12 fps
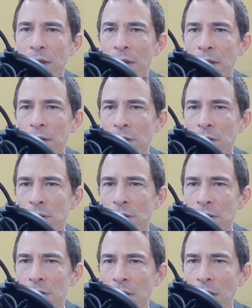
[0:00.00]

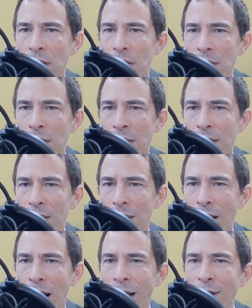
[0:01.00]
there's a
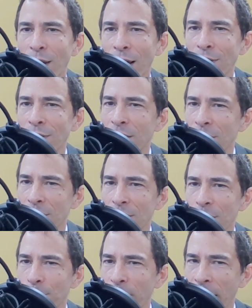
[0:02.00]
high likelihood
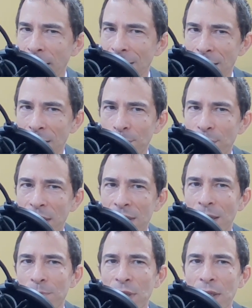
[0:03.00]
that black is going to play
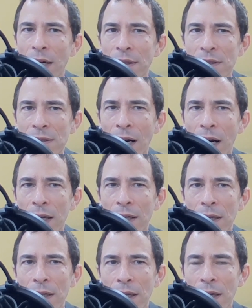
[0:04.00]
something on the side
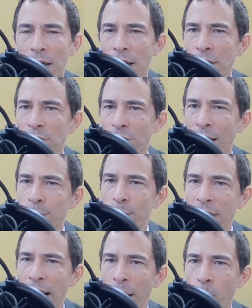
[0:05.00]
and try to
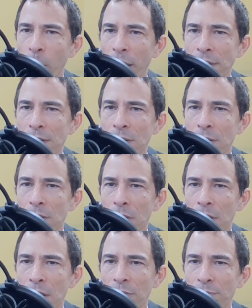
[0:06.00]
attack white. So
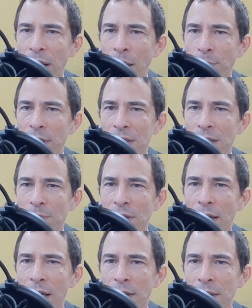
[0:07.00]
if black plays something
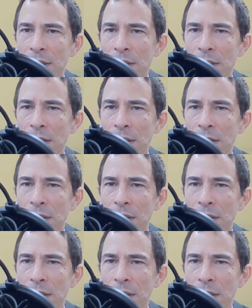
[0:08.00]
like this,